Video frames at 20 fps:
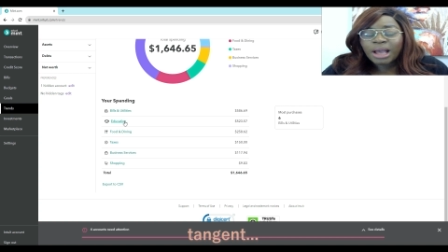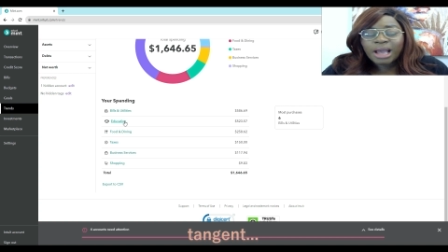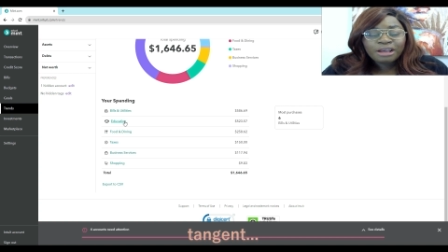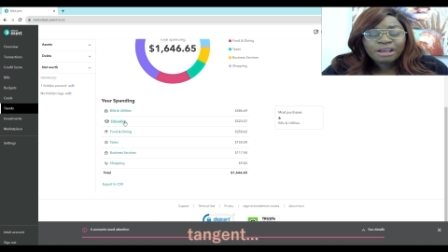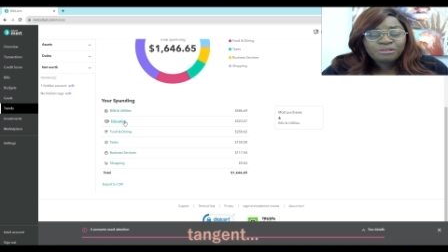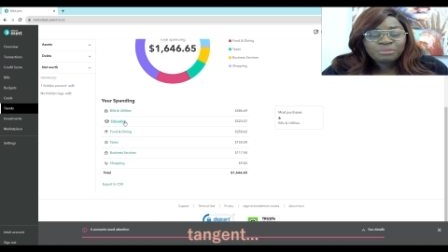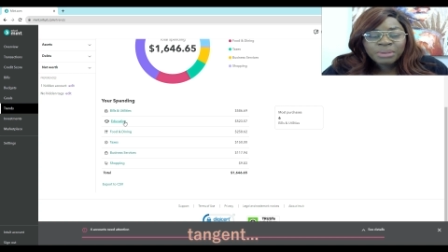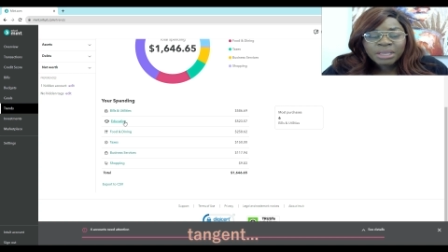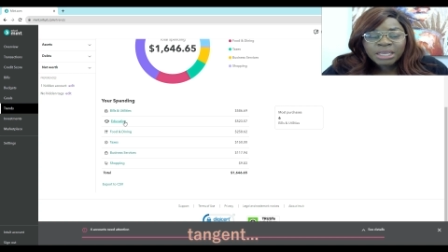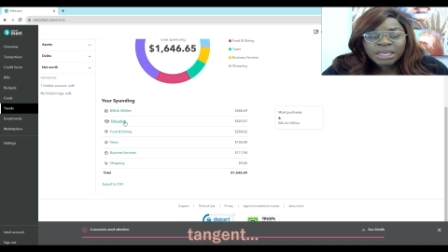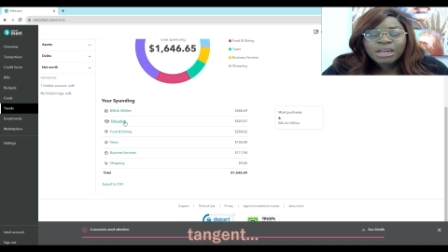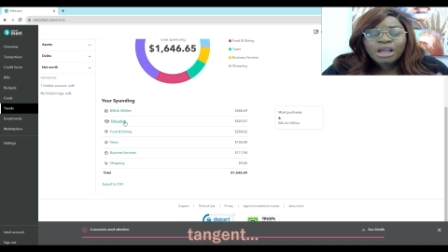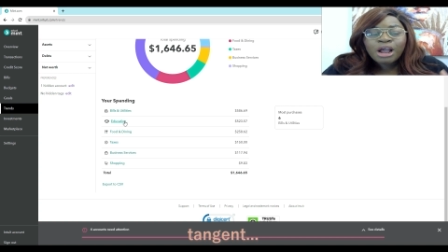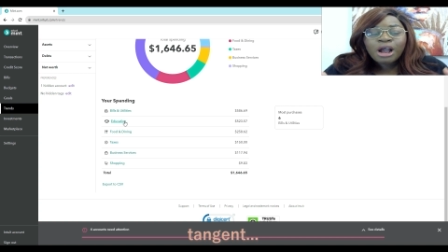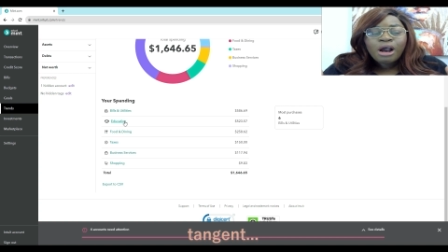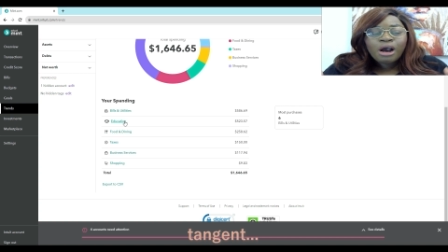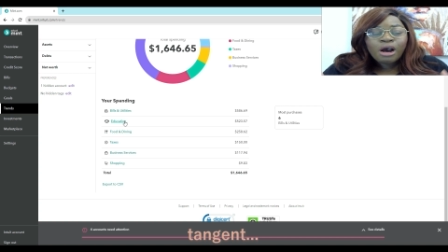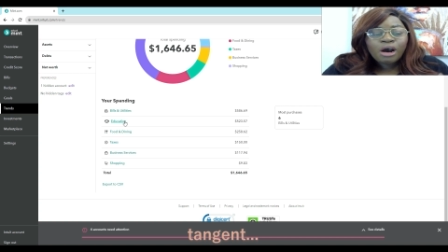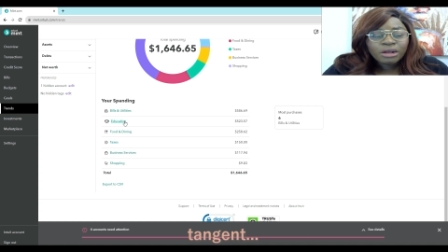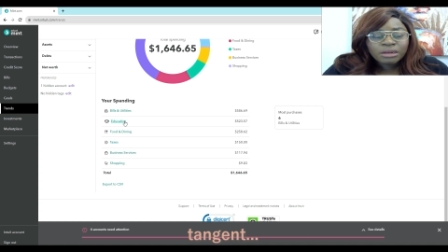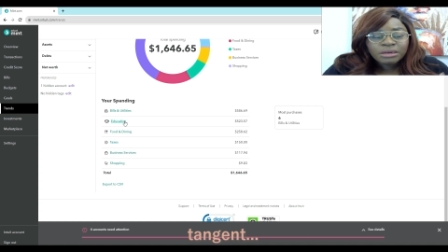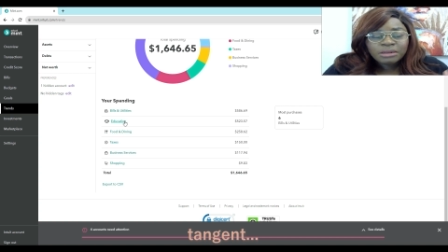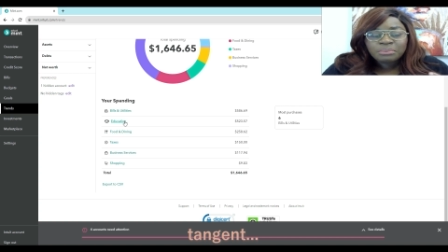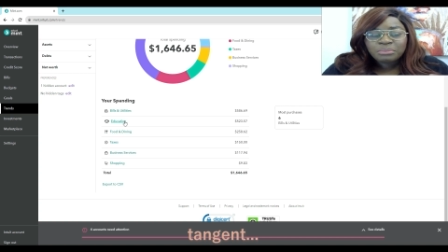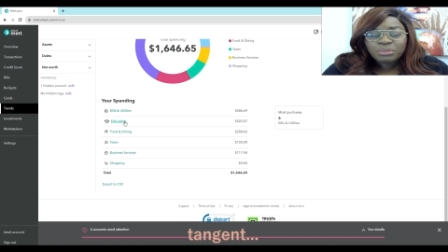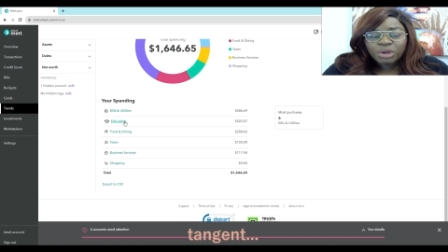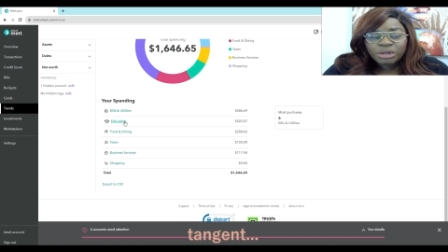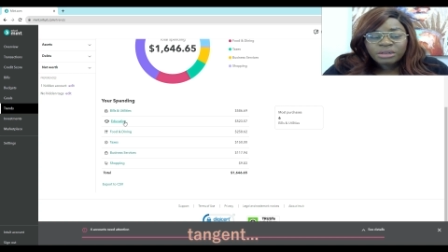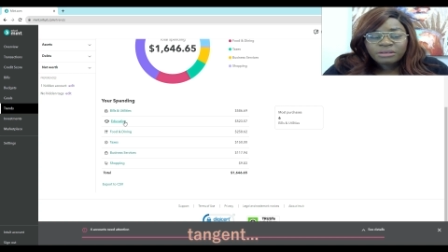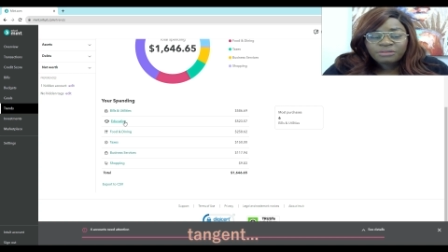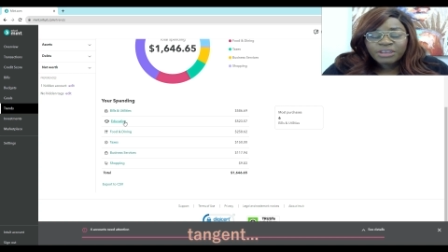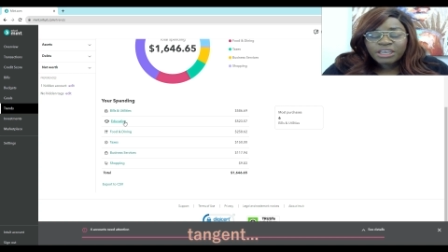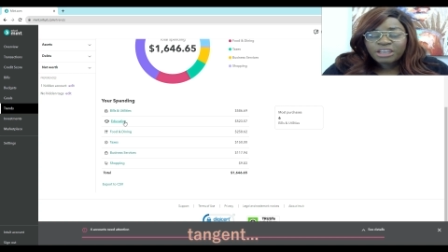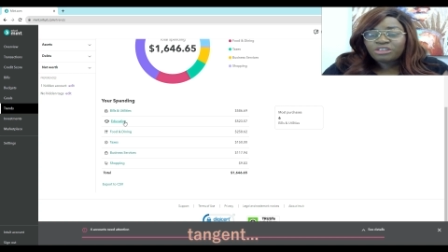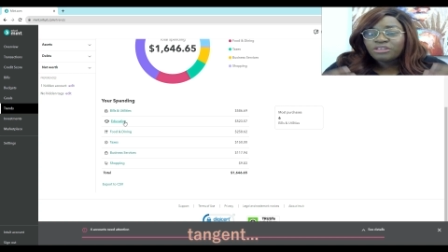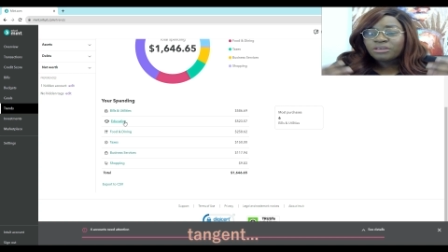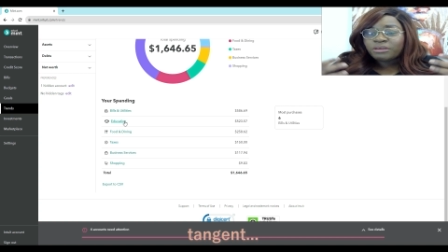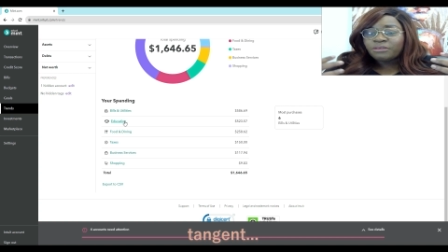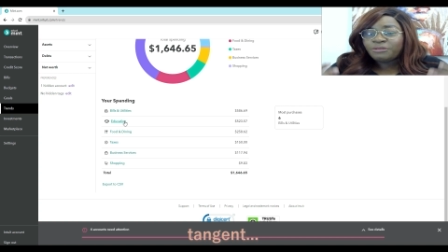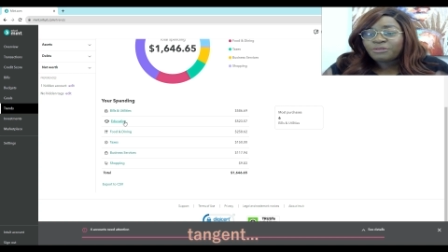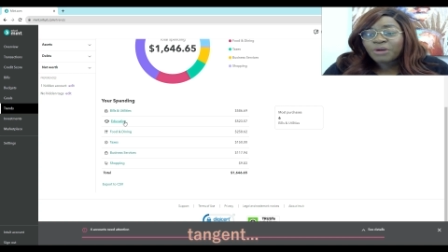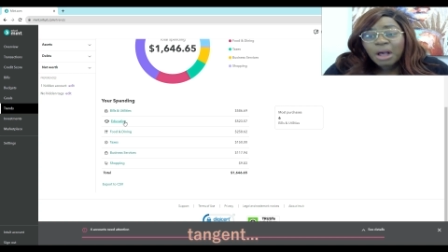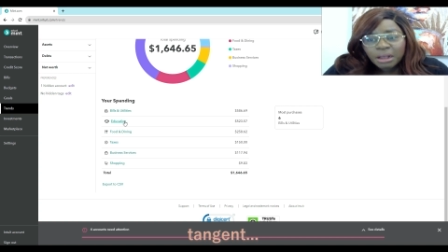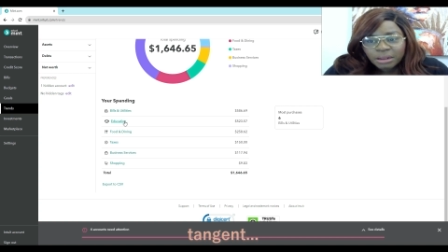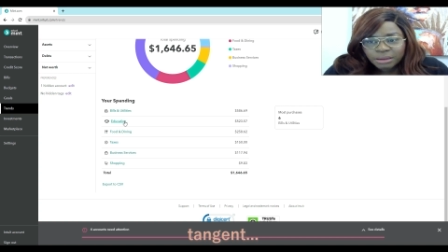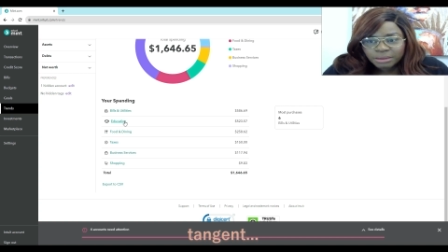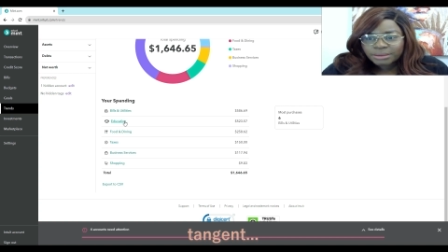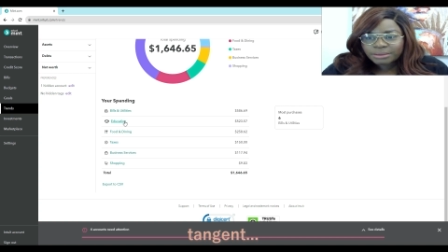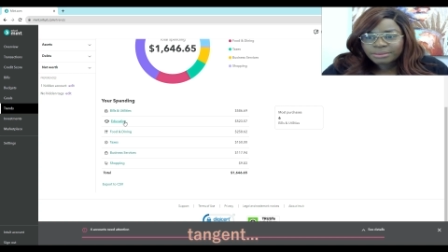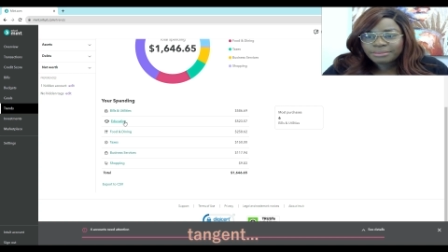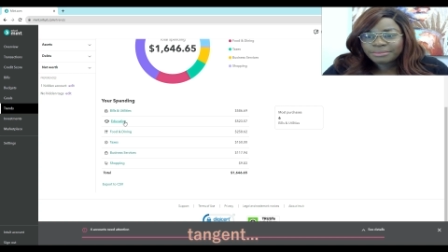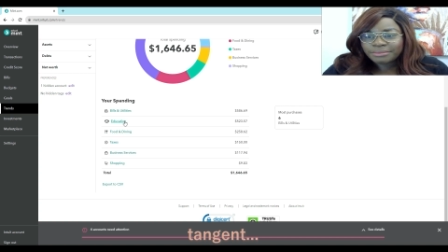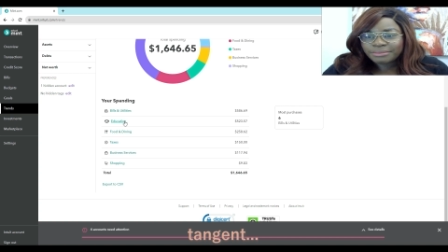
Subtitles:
have been on a motivation funk,